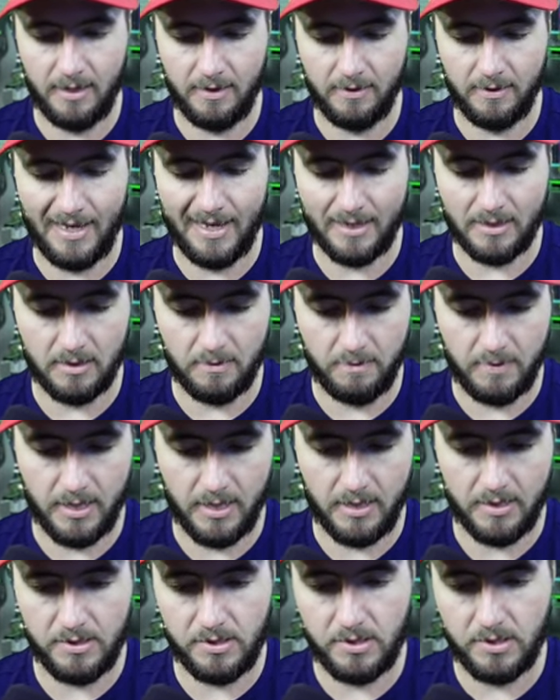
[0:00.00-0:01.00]

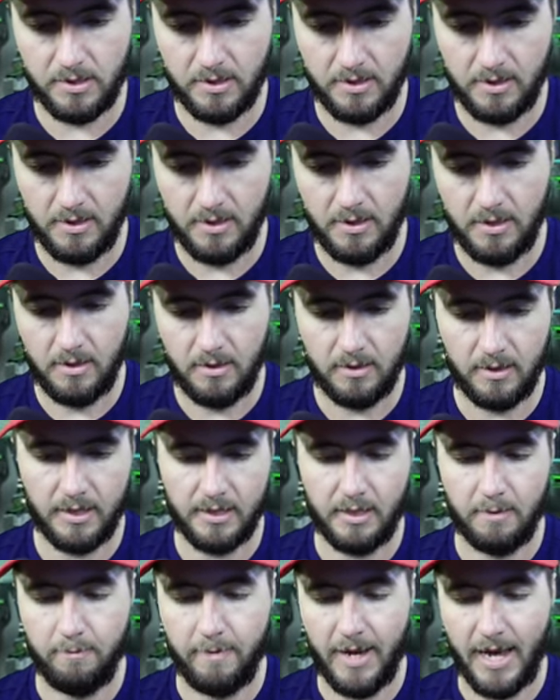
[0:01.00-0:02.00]
Electabuzz. Got
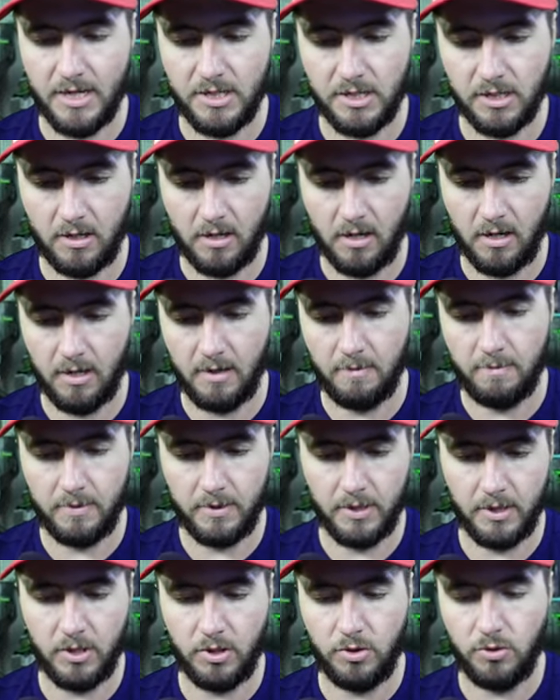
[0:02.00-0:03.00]
the
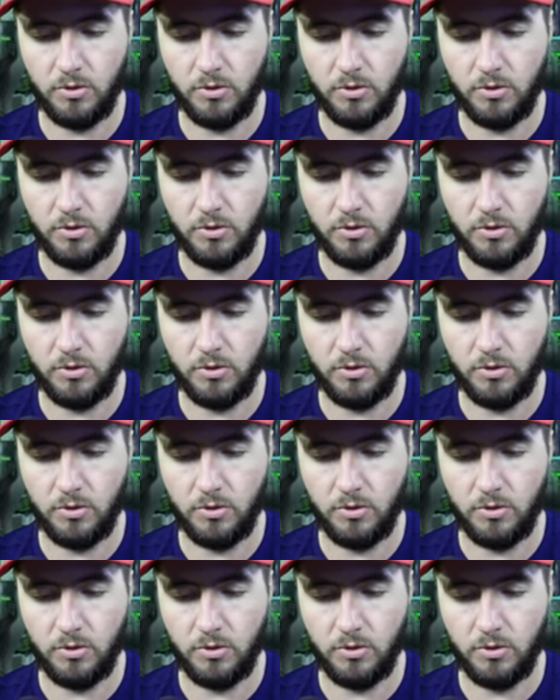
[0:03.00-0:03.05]
Magikarp, the